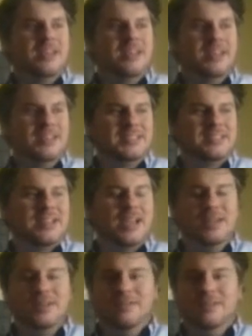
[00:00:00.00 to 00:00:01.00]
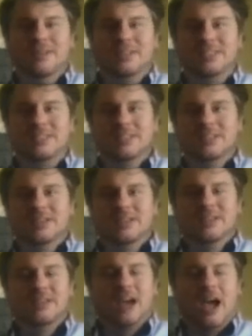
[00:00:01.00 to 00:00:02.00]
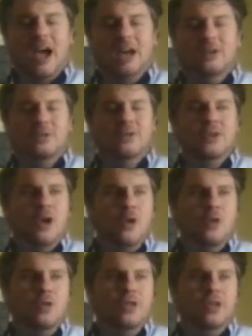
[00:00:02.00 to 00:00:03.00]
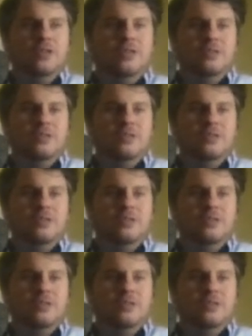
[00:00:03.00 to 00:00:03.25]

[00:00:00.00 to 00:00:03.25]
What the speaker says: it's kind of it's I don't know that